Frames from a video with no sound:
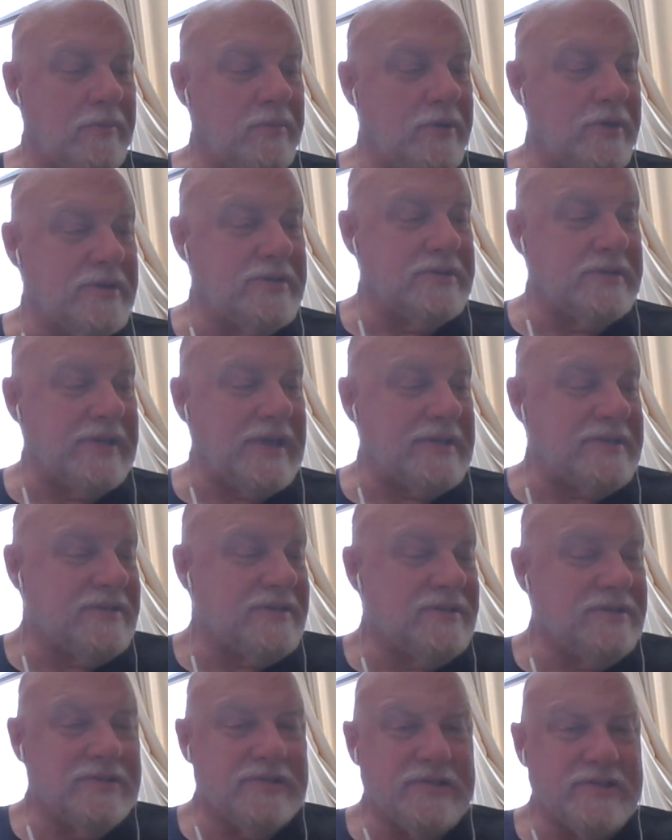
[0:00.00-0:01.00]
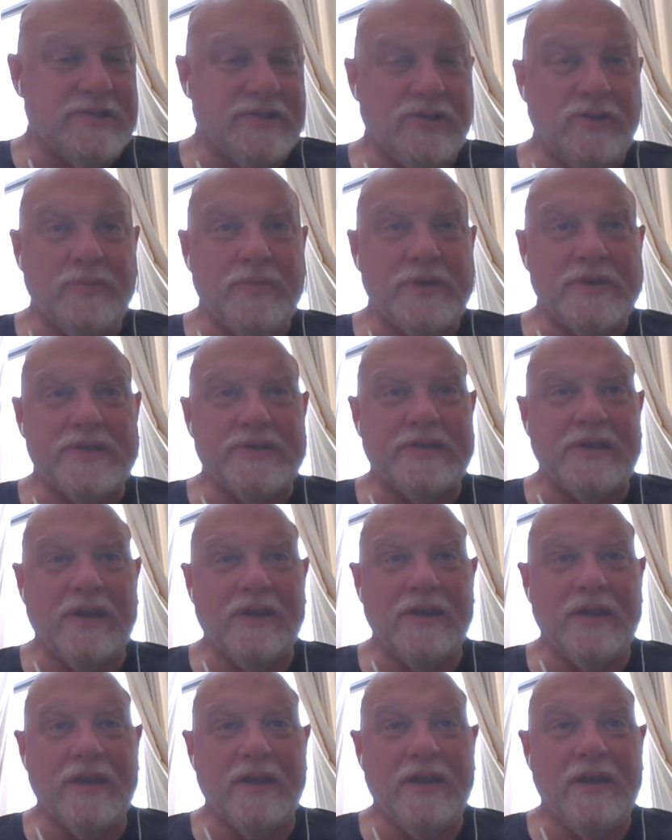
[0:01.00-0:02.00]
books, that's just the stupidest
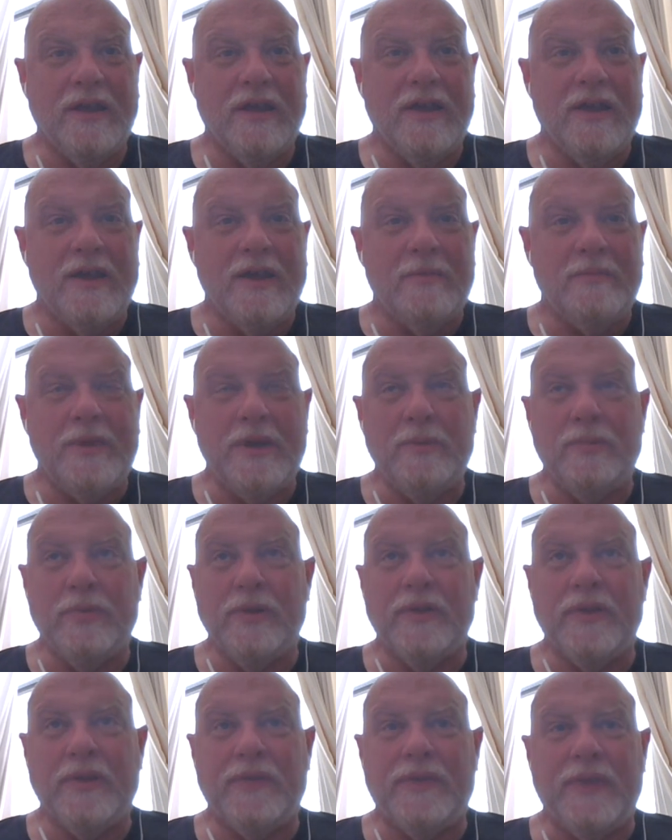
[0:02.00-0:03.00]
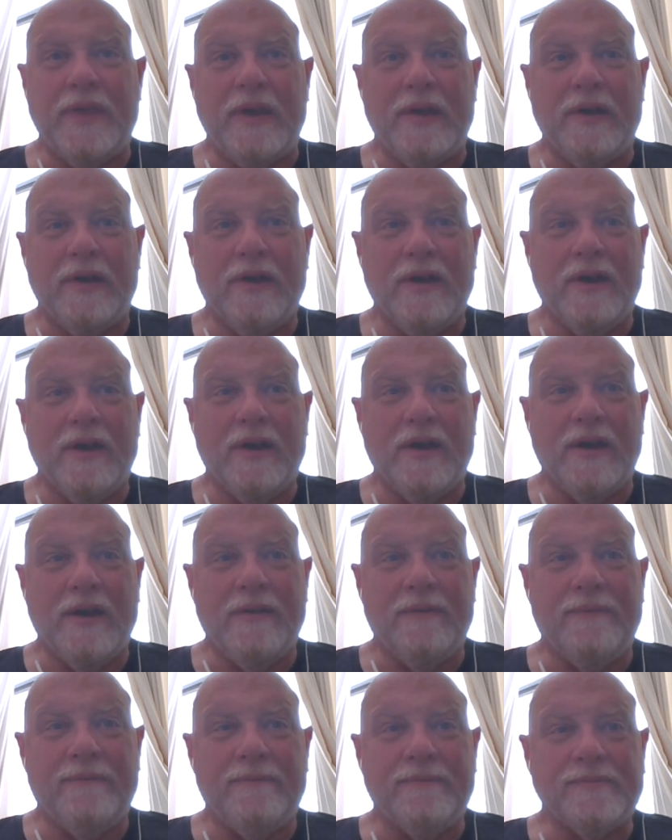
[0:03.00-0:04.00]
telling people that they're uh,